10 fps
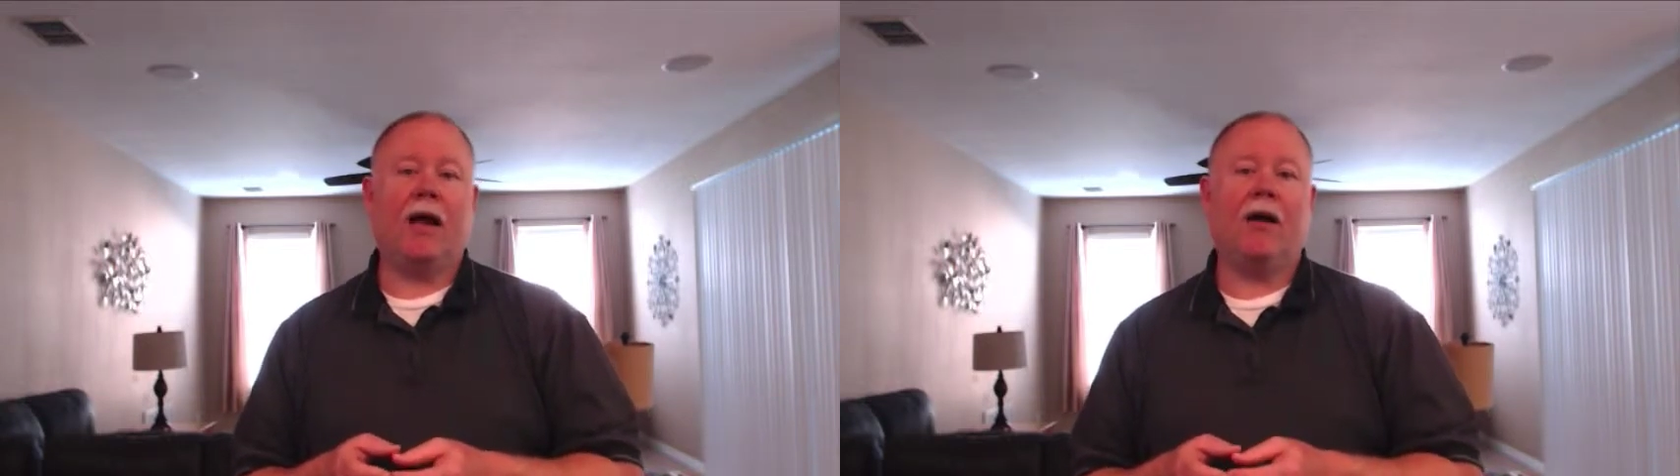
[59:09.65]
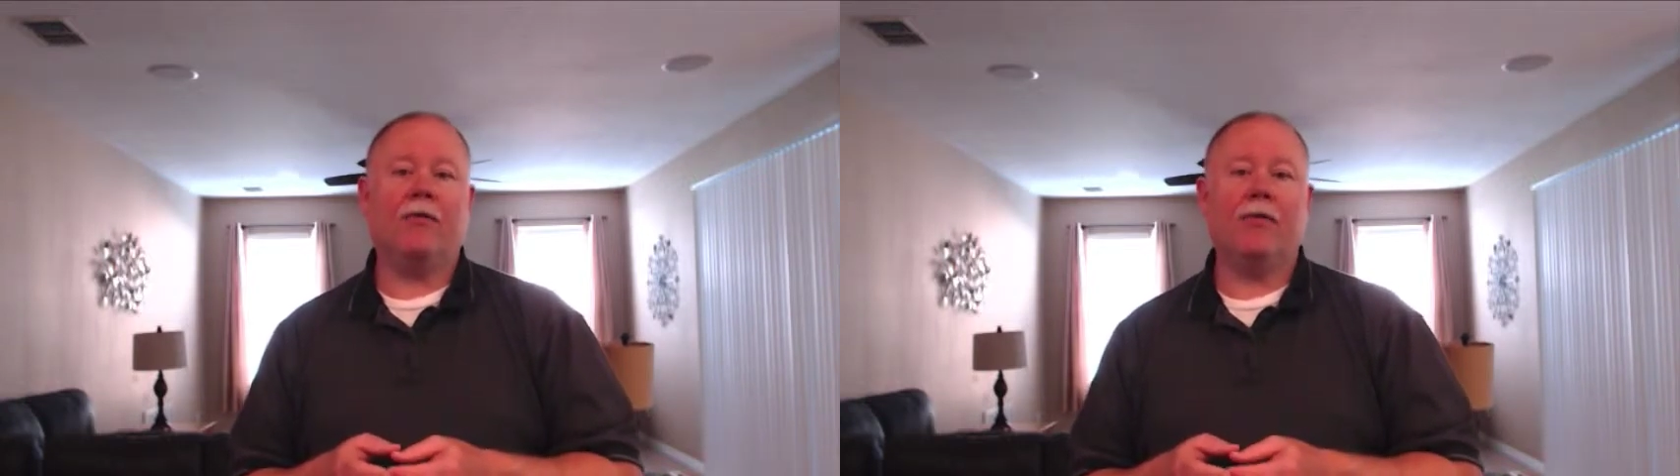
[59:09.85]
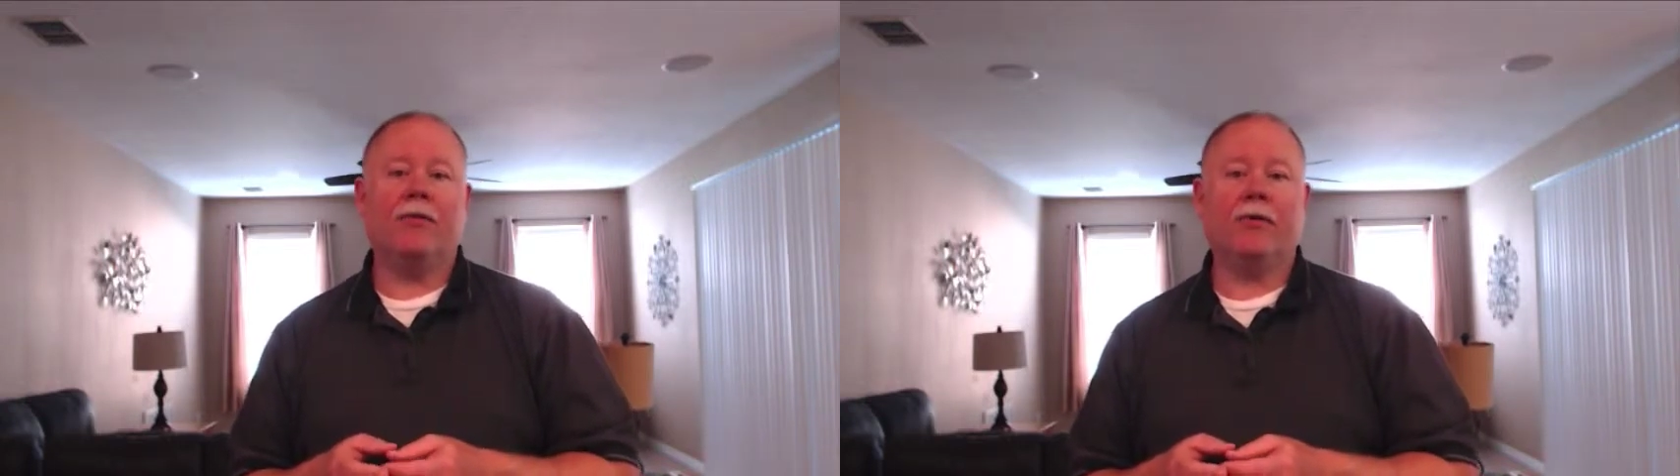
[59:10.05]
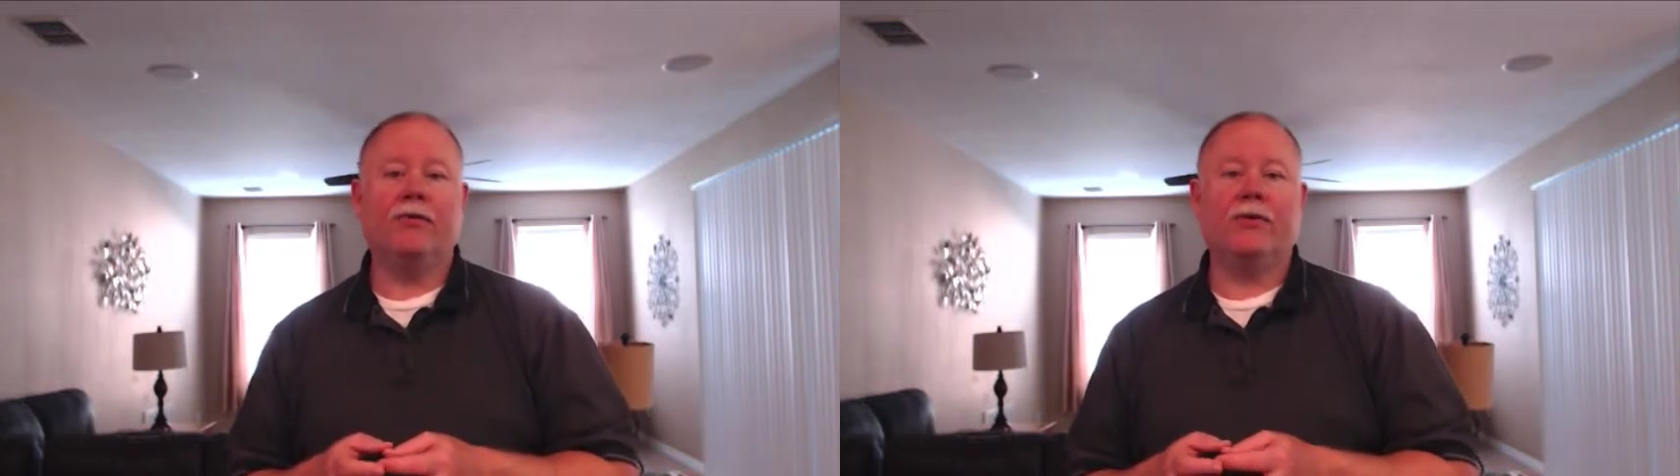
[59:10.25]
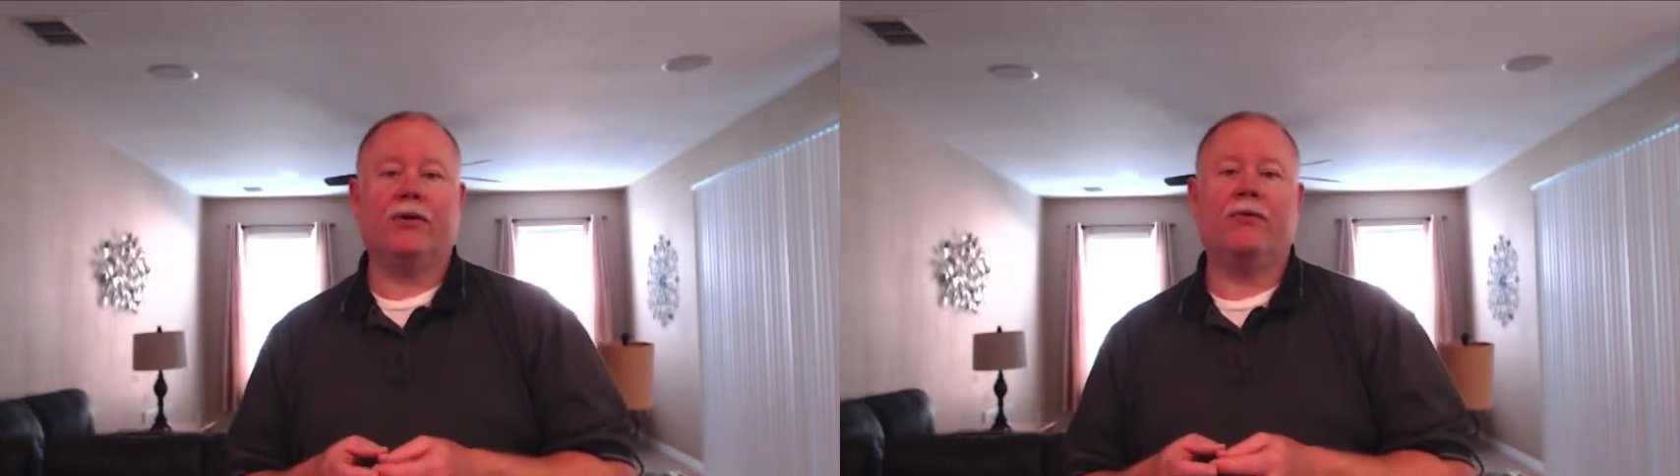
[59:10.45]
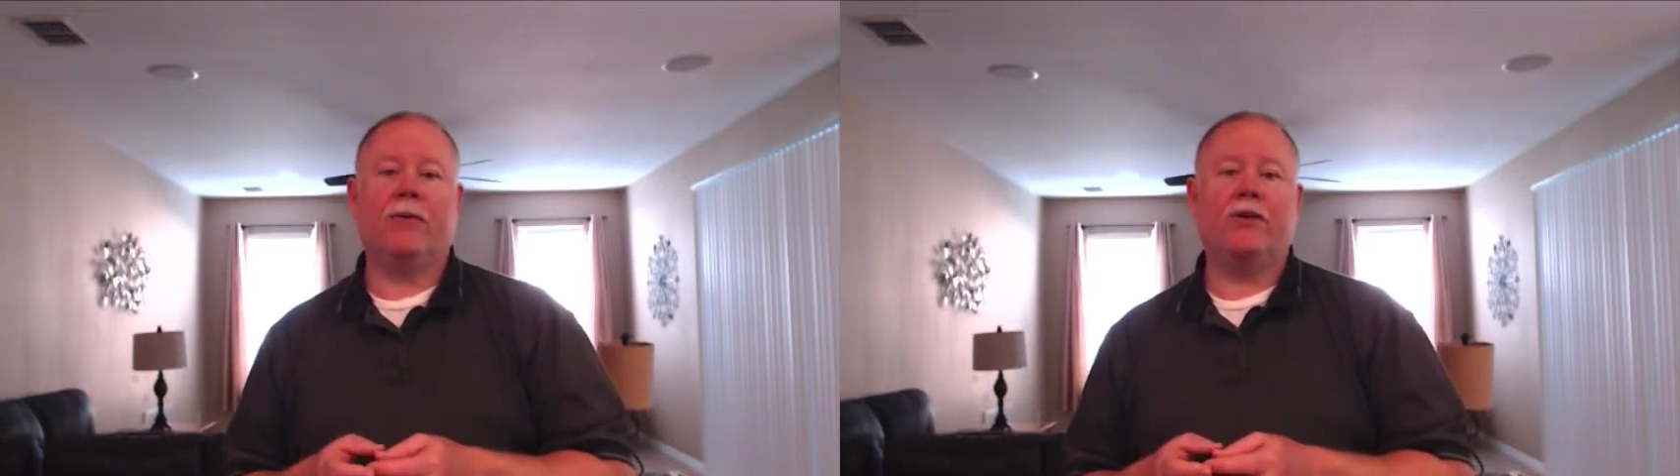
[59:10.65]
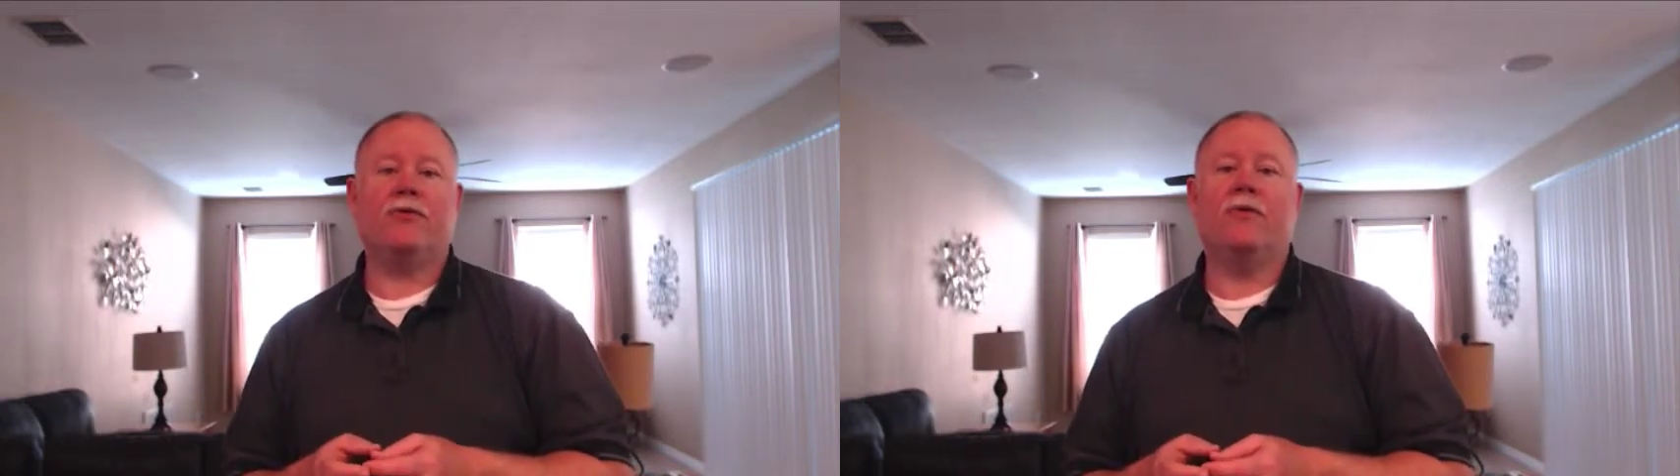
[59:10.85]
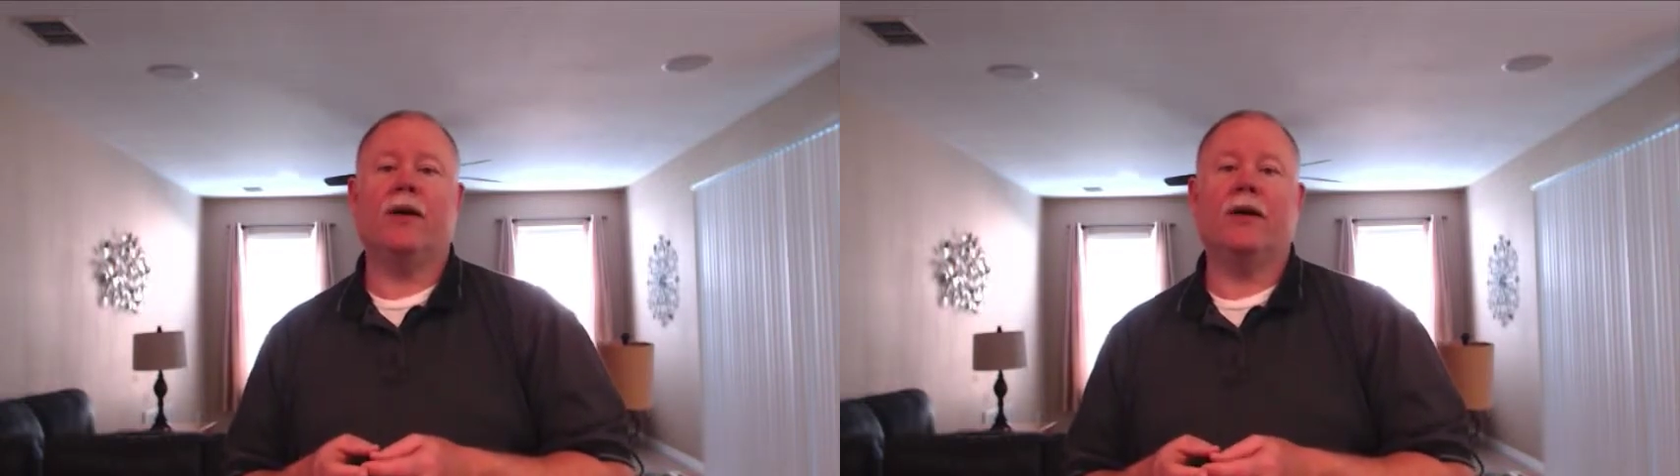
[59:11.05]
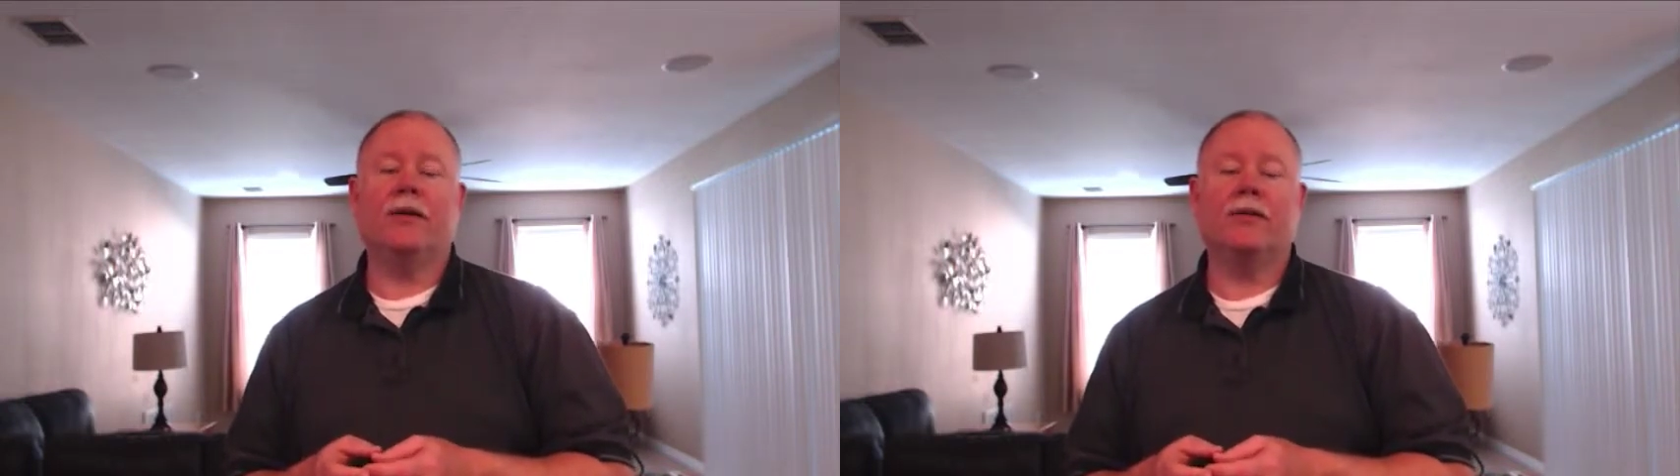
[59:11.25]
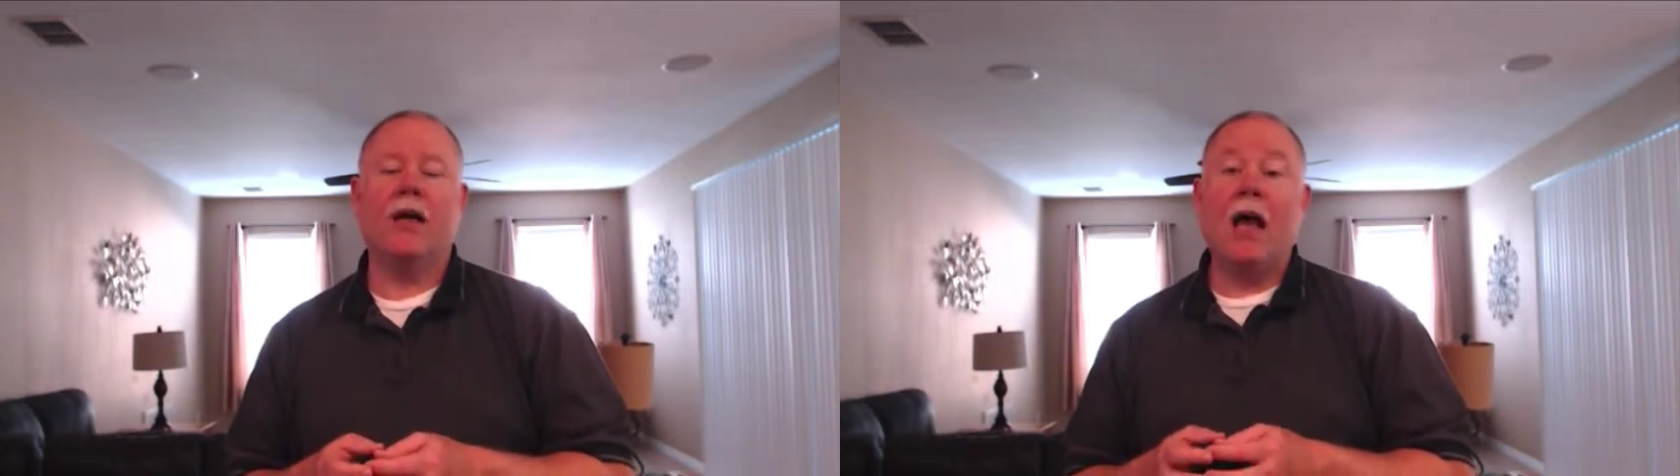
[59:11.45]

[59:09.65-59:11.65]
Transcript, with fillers: how to improve situational awareness,